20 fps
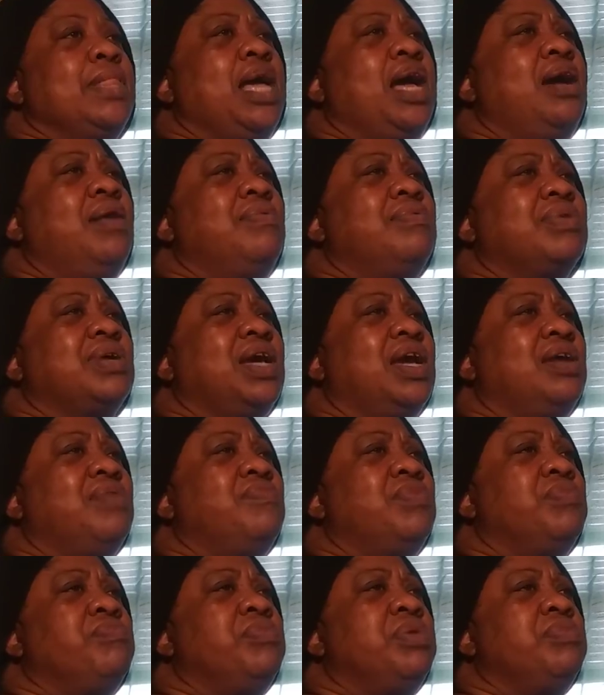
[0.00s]
I don't,
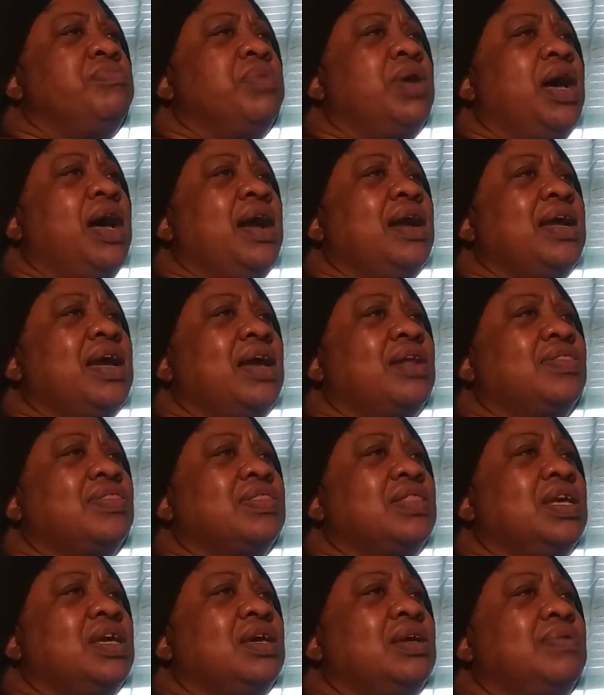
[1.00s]
can't remember. I got to
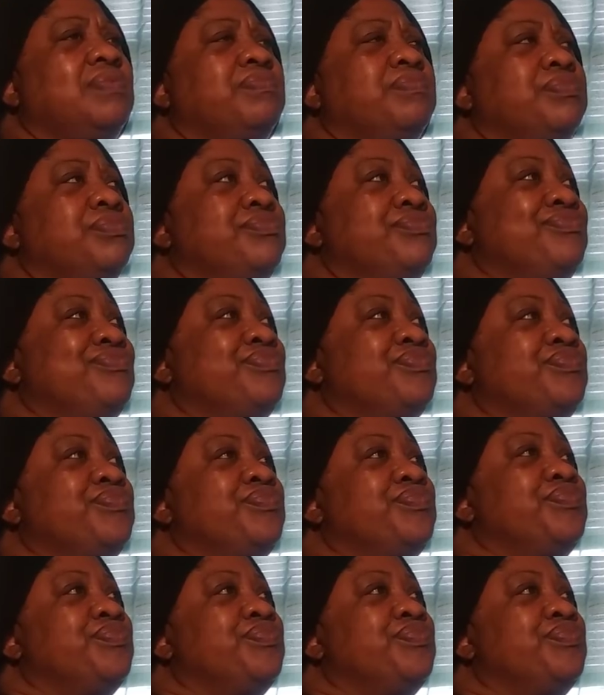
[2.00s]
think. Hmm